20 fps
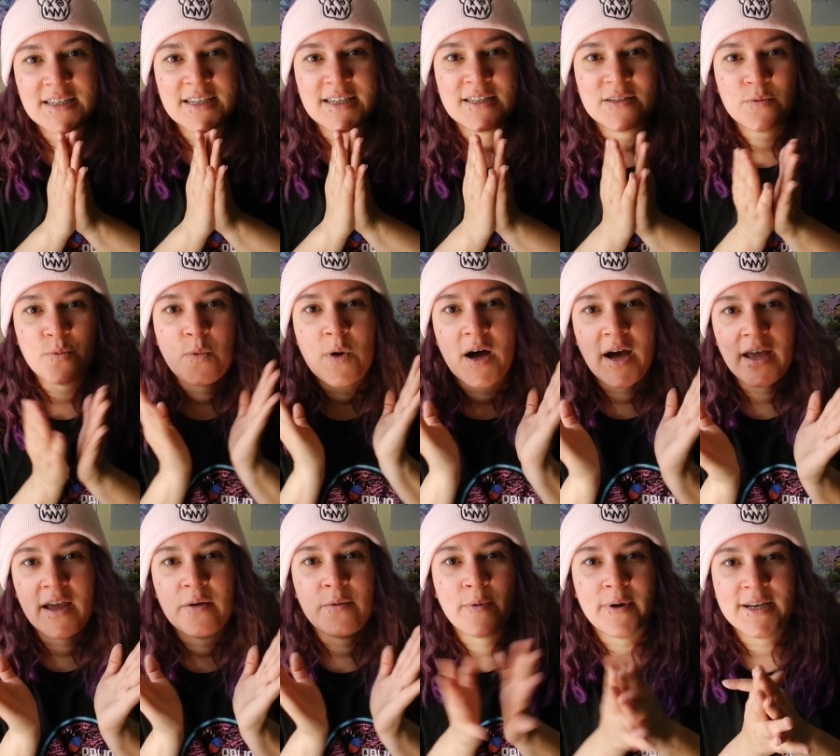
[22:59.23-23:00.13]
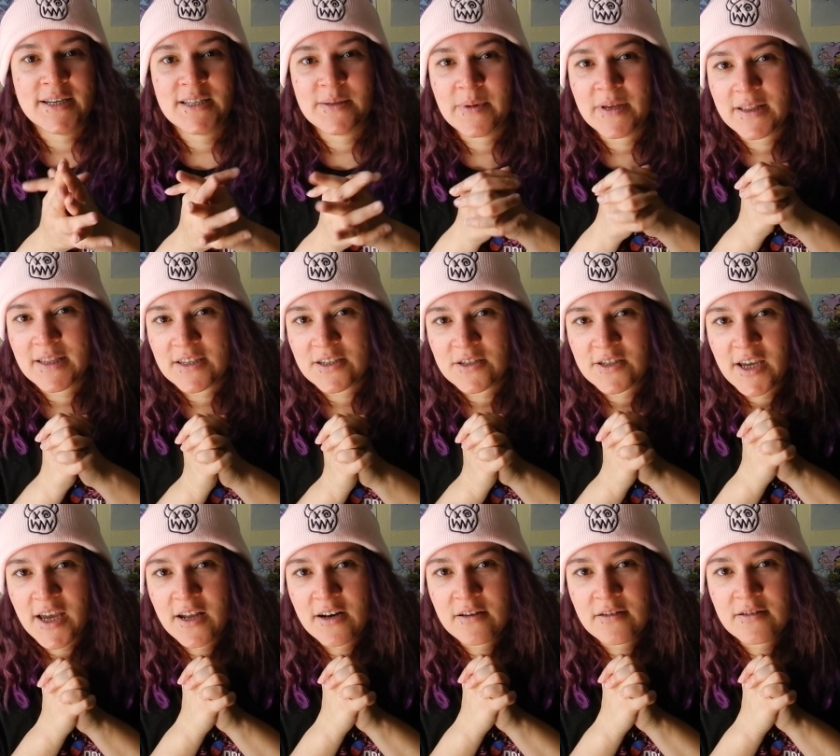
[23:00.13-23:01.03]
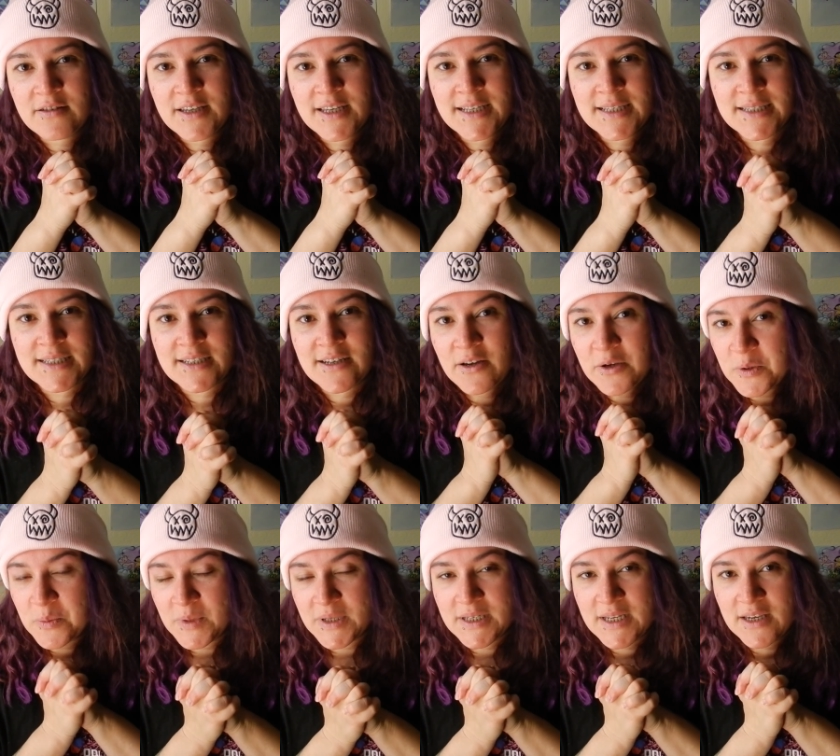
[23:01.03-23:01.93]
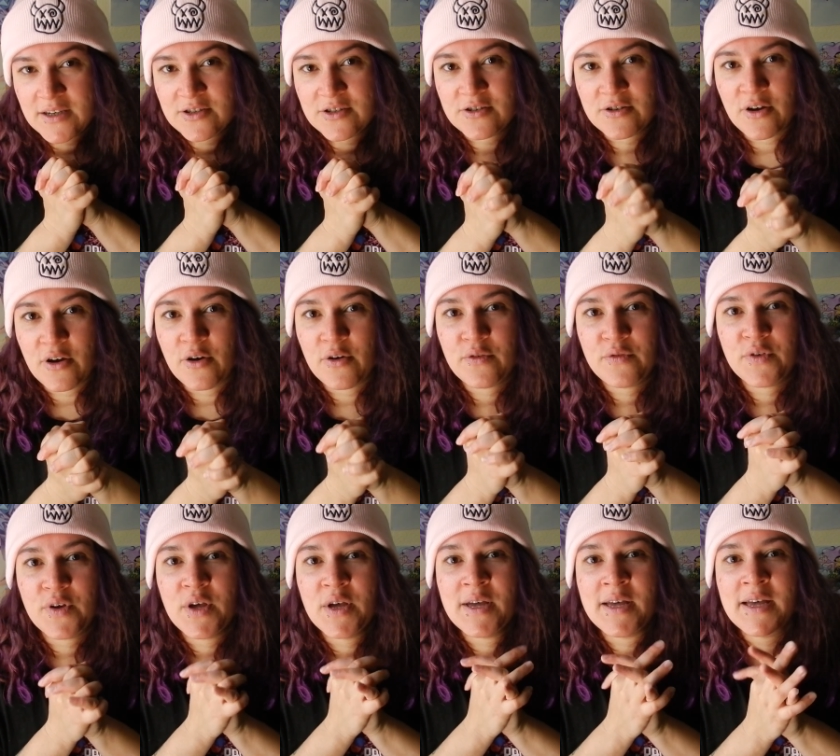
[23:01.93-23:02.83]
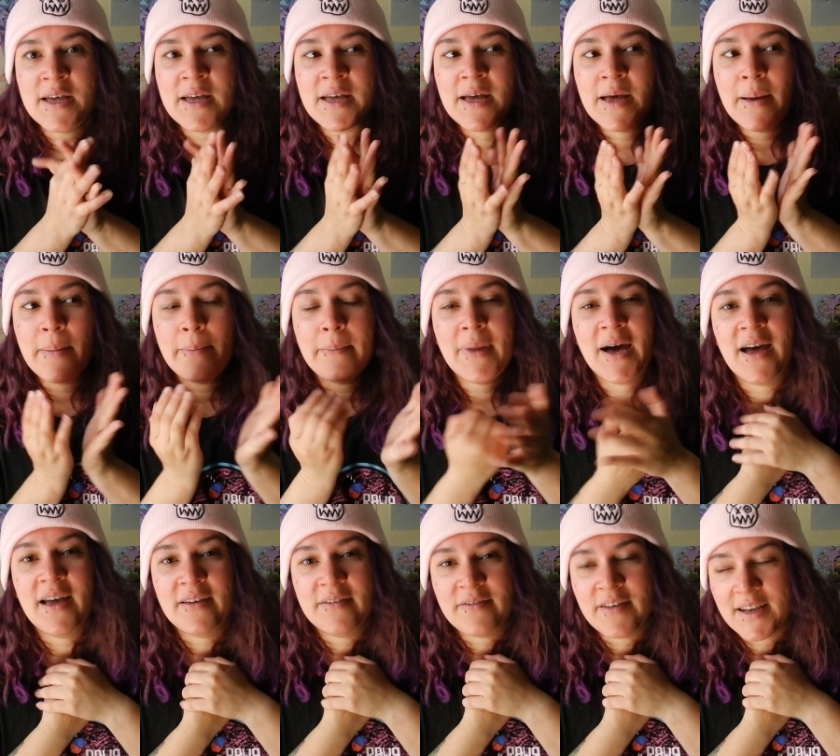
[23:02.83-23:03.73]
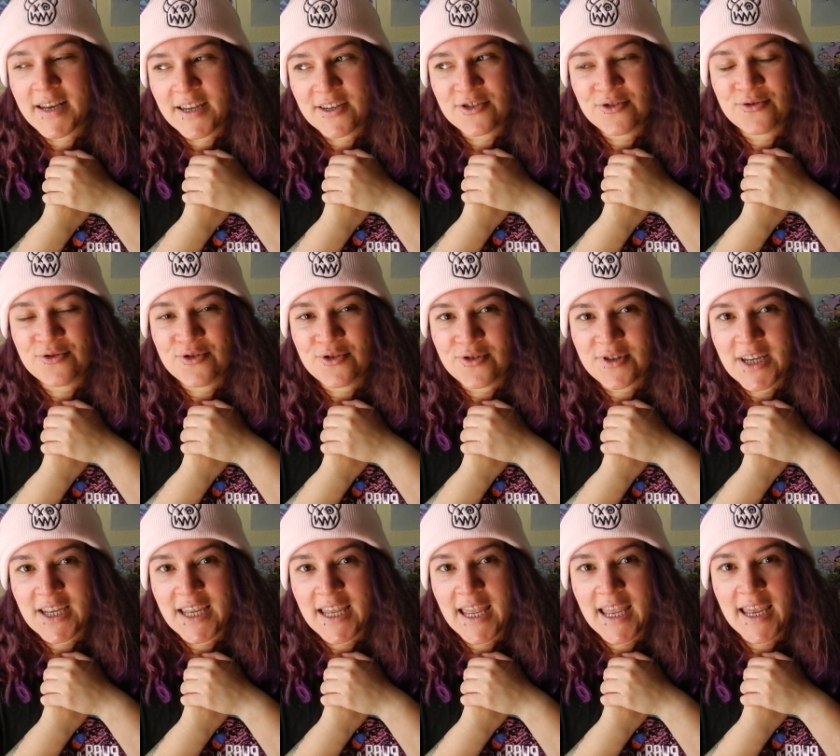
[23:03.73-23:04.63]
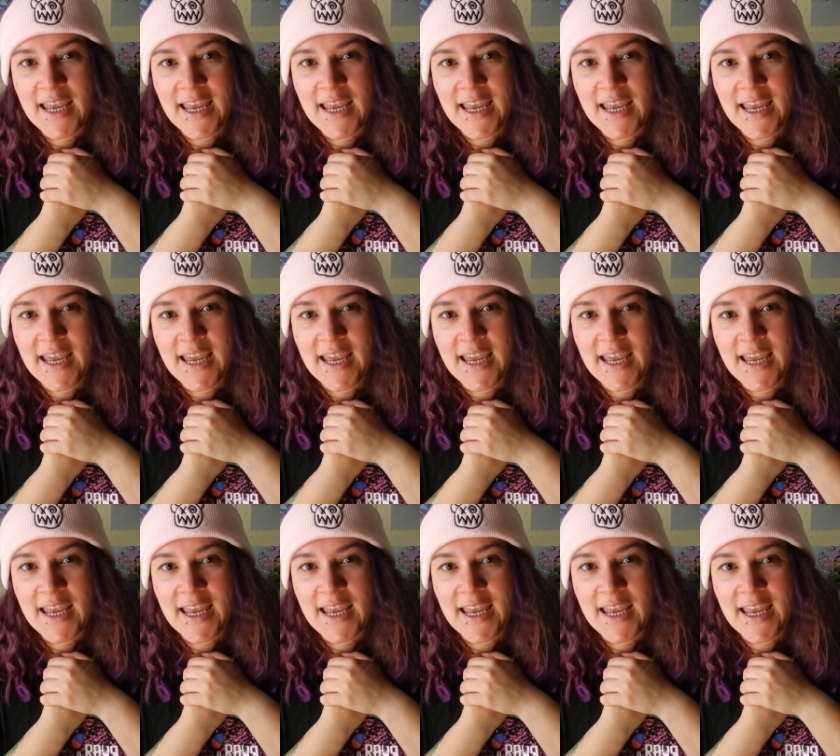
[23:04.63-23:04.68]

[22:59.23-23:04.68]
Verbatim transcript: is why I wanted to make this channel is a documentation of my financial journey,